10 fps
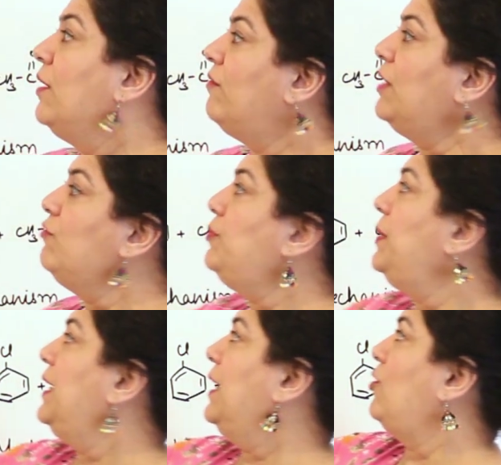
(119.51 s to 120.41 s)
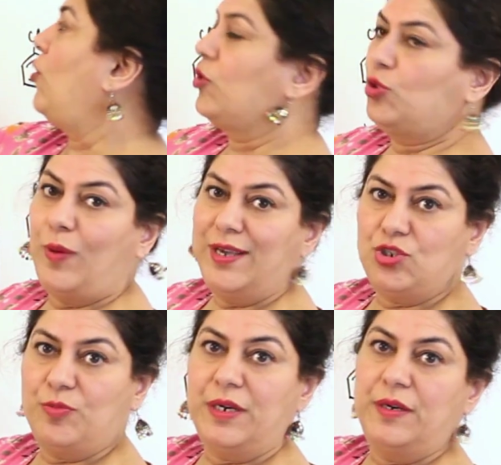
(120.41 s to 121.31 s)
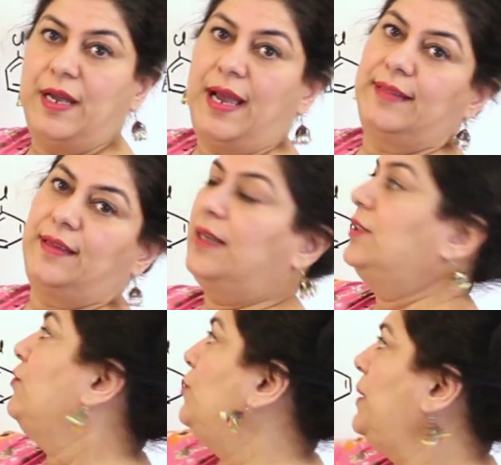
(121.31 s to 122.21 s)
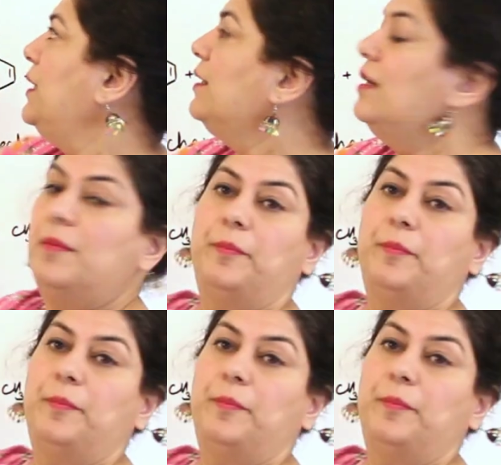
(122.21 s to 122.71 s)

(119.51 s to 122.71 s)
One would be an orthoisomer and the other would be a